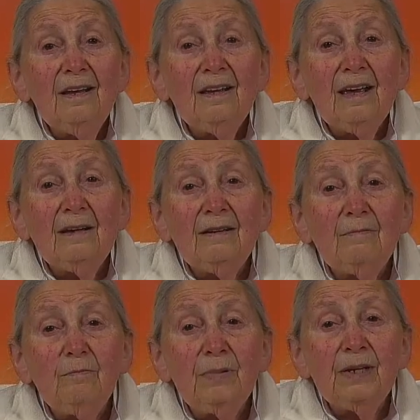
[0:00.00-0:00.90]

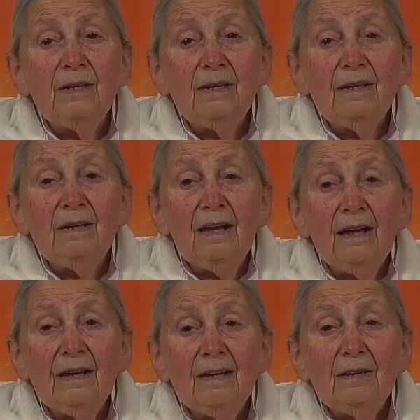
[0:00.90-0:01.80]
can be
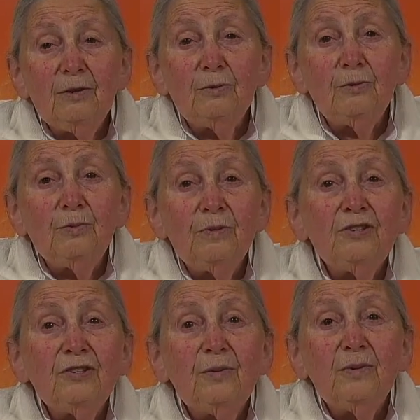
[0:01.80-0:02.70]
a good
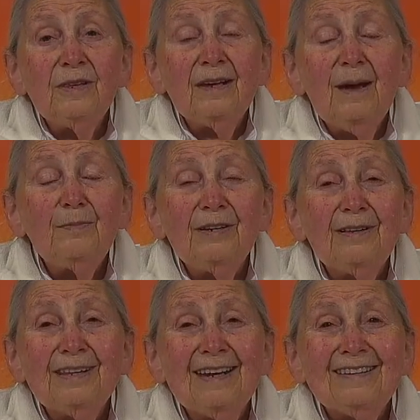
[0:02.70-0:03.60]
wisher with
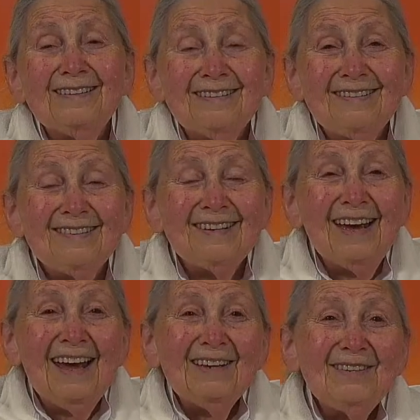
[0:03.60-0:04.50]
capital letters,
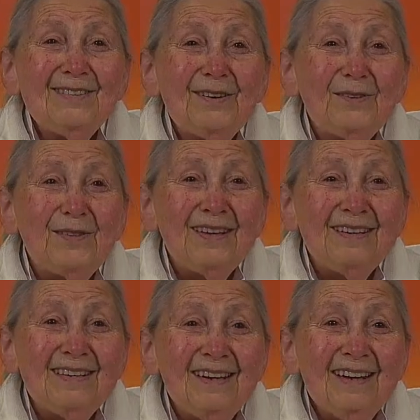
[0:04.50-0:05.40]
so
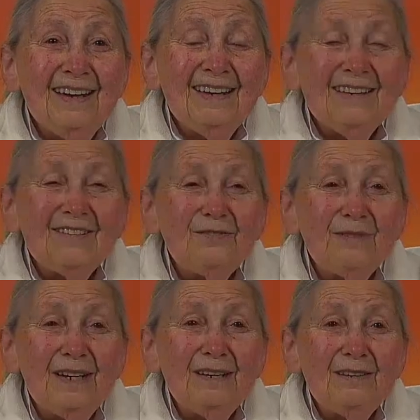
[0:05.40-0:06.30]
that it's
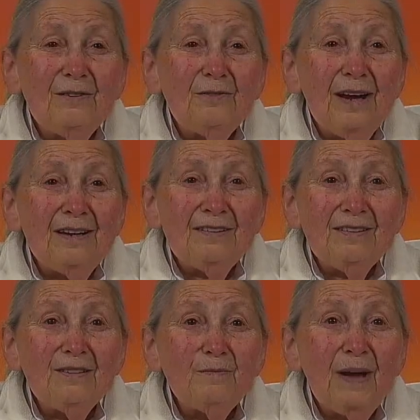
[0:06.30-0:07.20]
really the
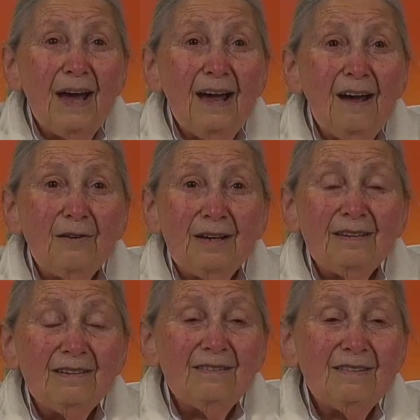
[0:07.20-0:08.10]
greatest power
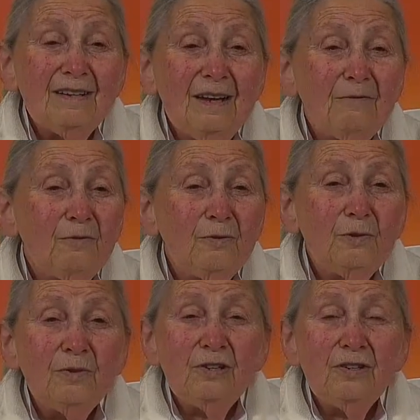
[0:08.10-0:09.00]
is to have good
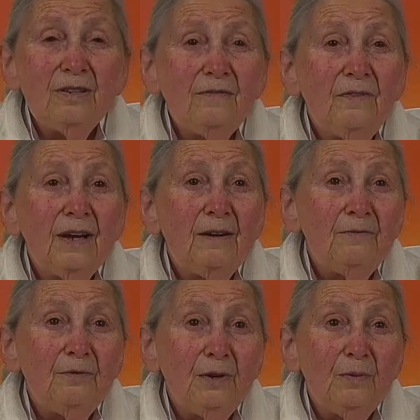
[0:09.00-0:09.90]
wishes for
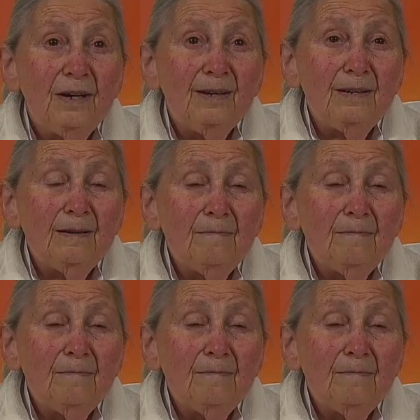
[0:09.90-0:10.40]
everyone.